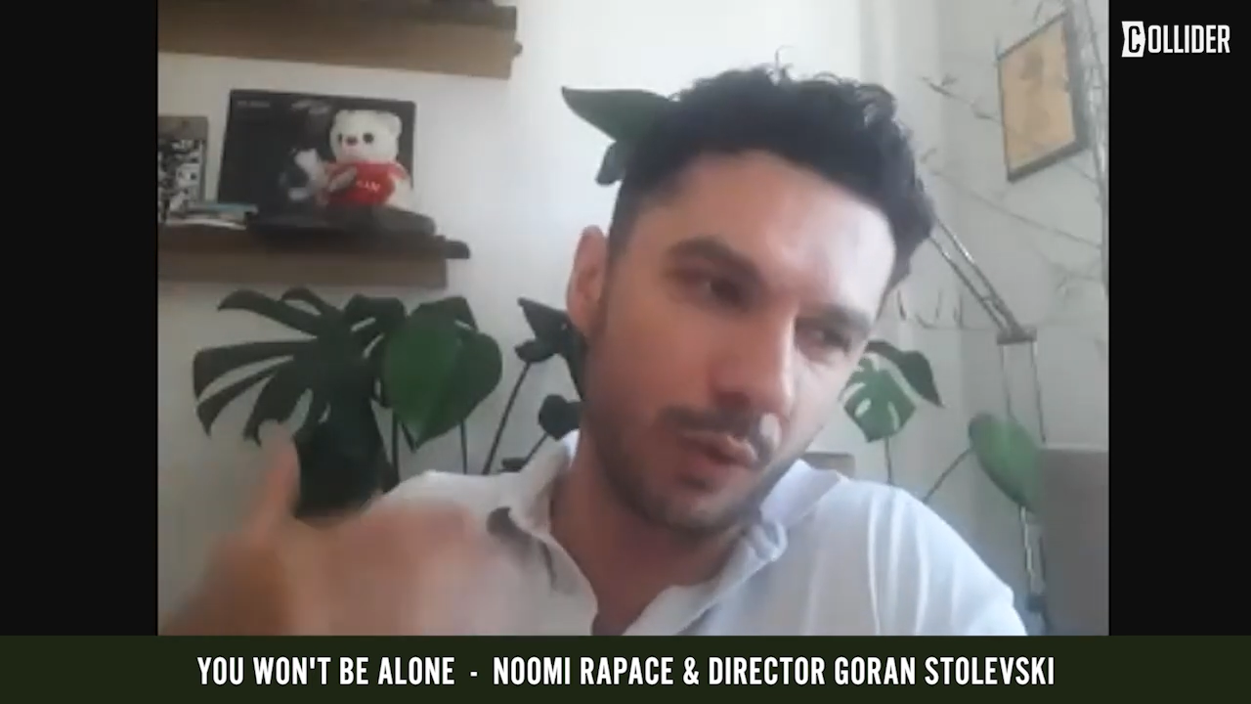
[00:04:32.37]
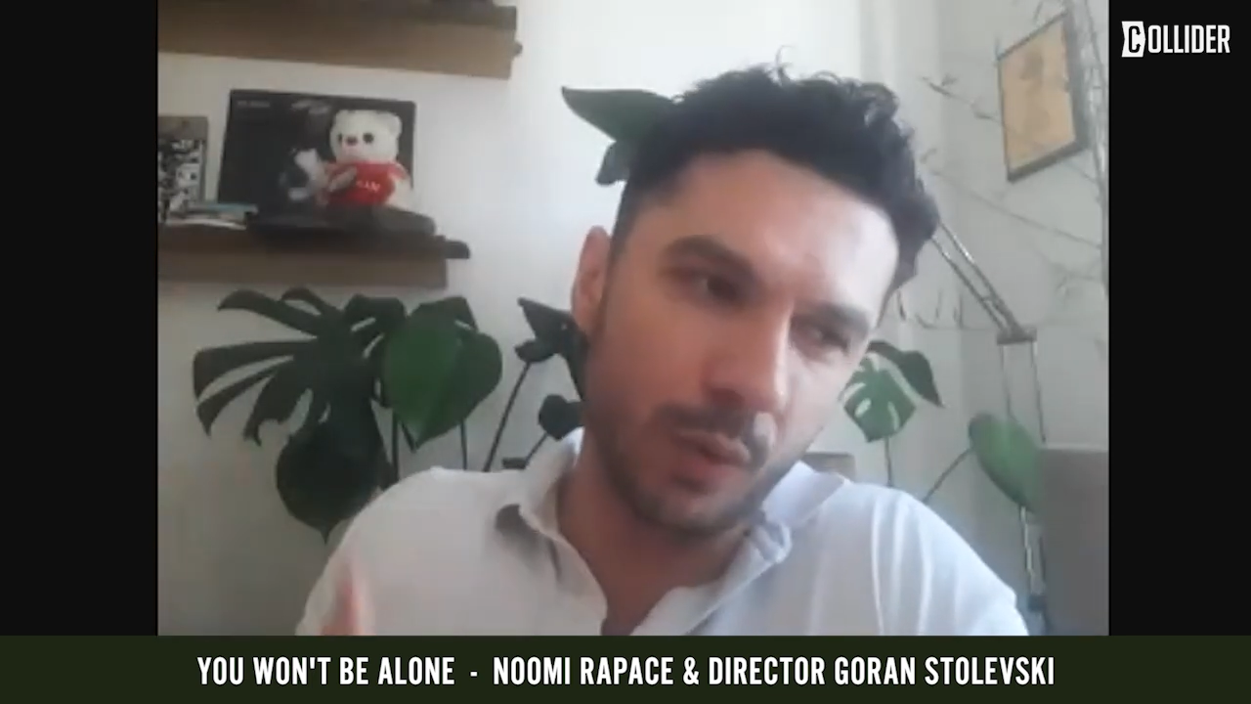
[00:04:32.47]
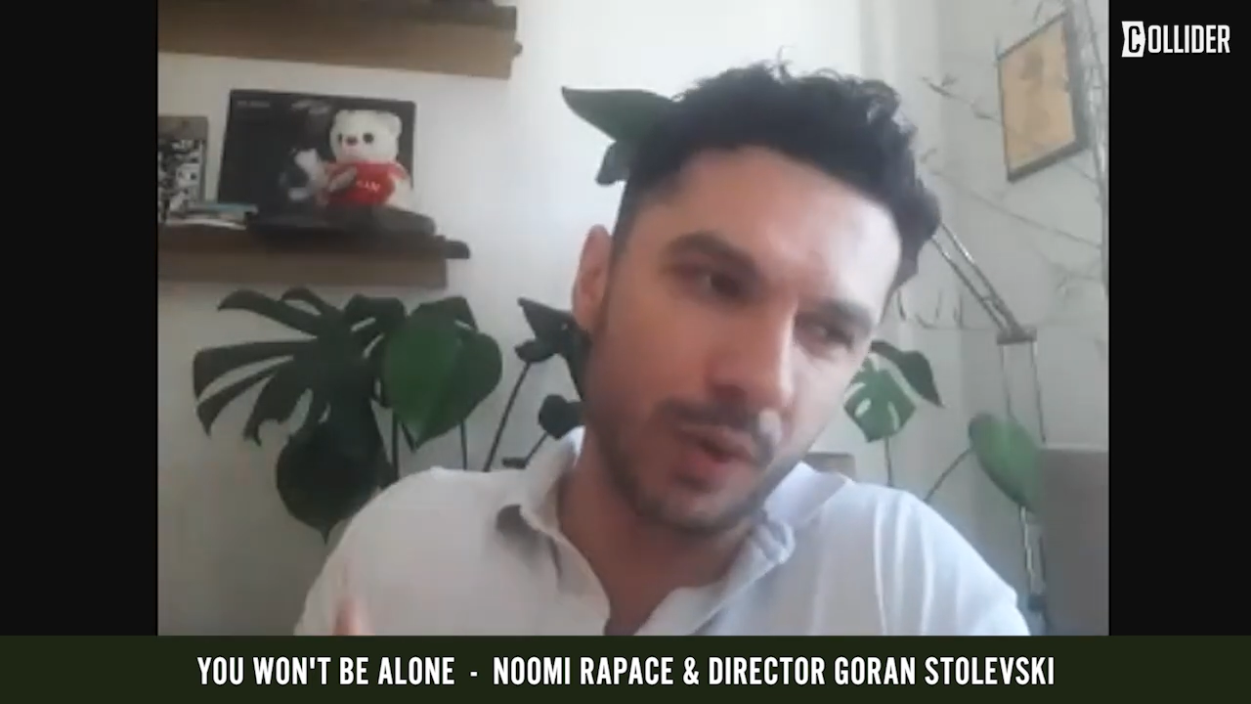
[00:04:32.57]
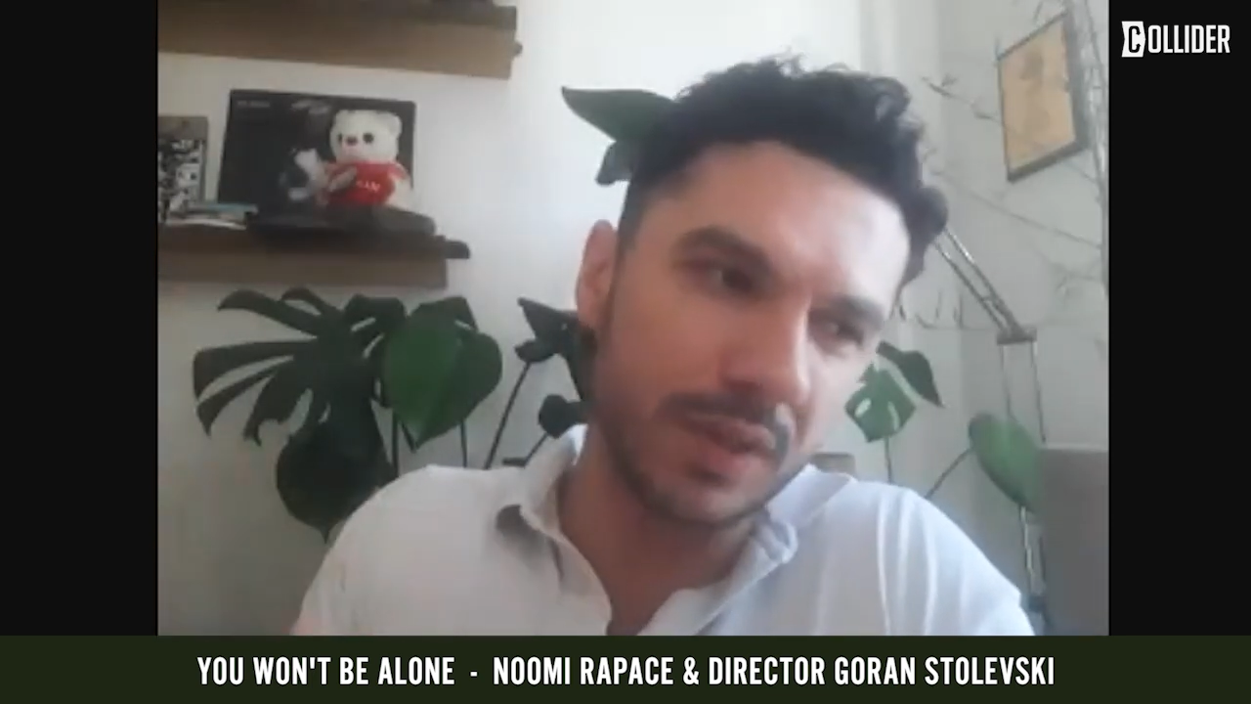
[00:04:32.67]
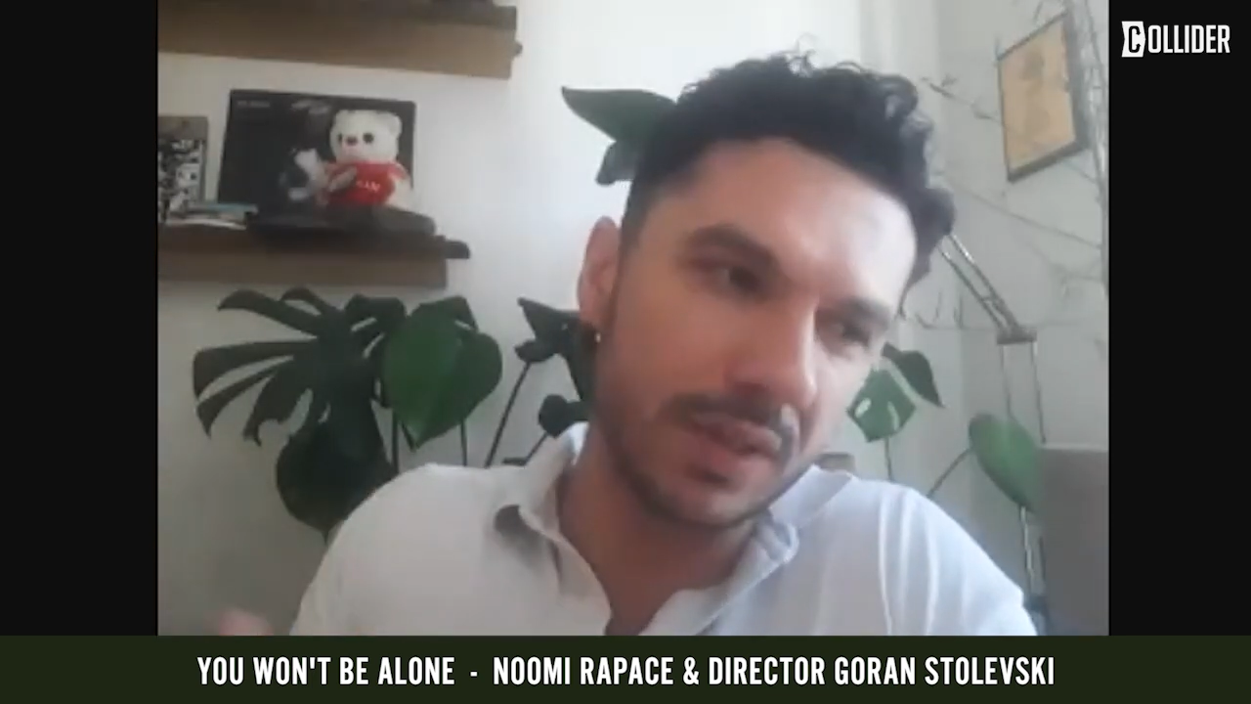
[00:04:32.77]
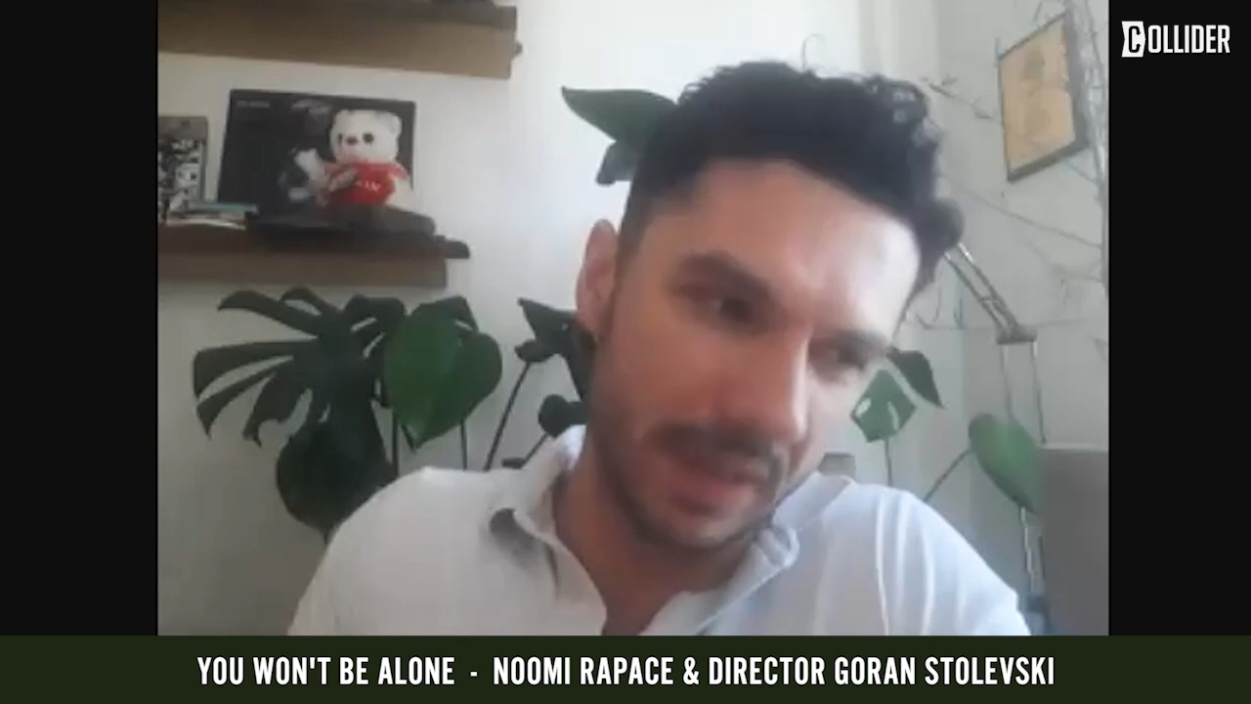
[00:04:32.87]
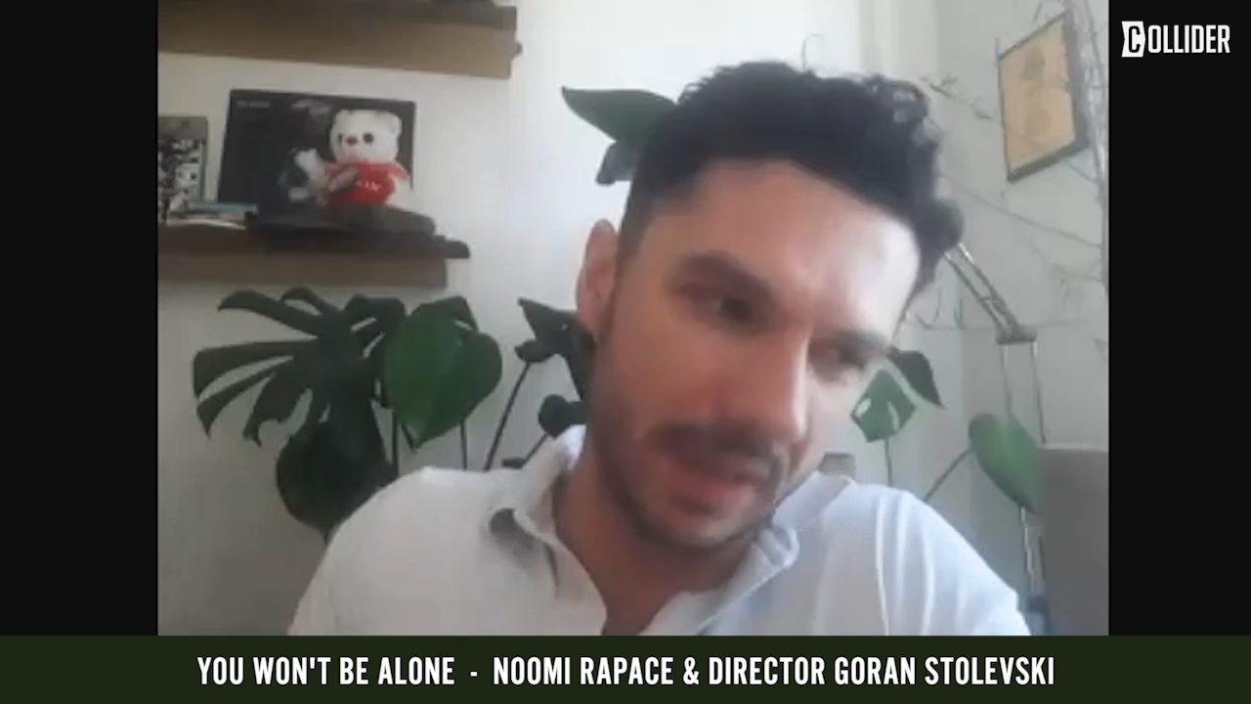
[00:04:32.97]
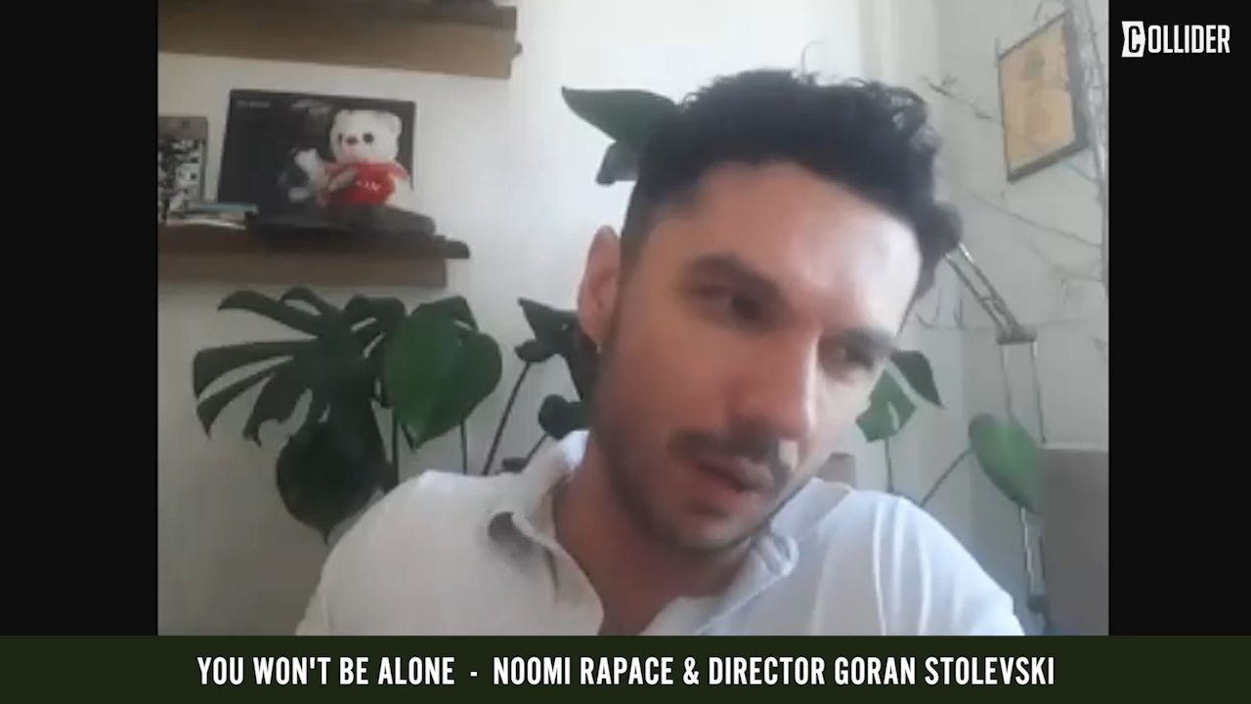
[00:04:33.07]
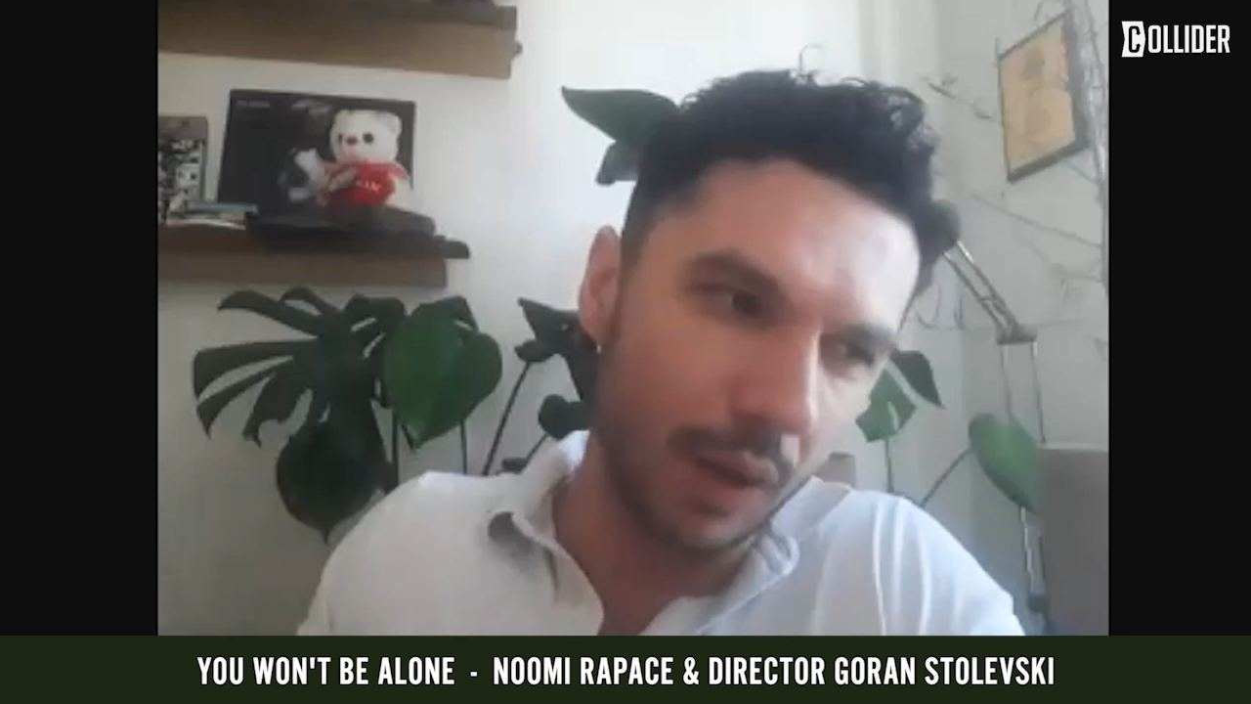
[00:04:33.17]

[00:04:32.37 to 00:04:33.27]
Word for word: voice sound